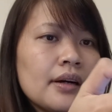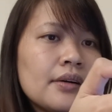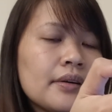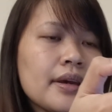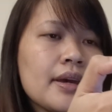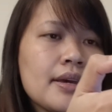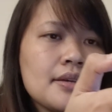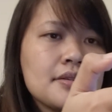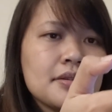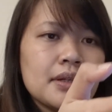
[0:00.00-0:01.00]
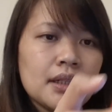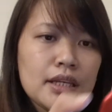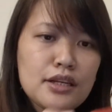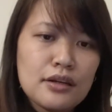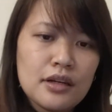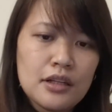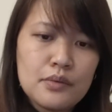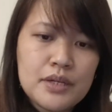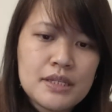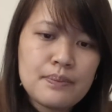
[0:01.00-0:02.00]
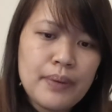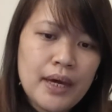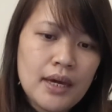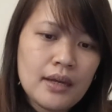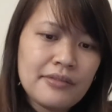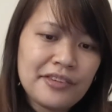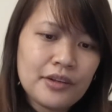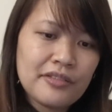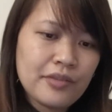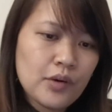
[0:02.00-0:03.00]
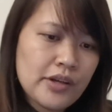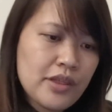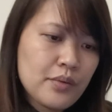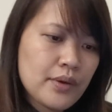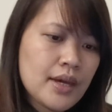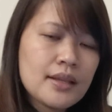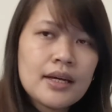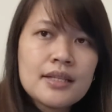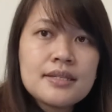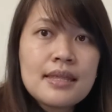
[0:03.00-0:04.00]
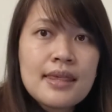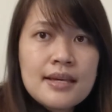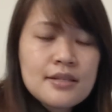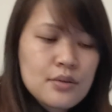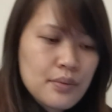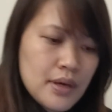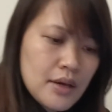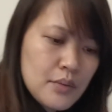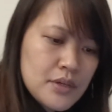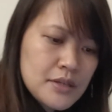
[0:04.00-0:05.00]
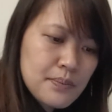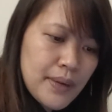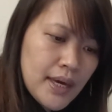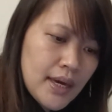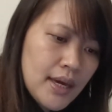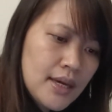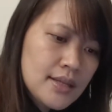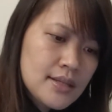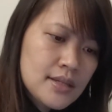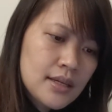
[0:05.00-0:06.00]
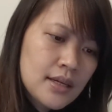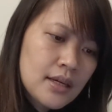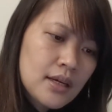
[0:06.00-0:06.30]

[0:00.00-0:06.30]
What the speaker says: Okay, so all in all, we spent for the fourth week, that's this week, we spent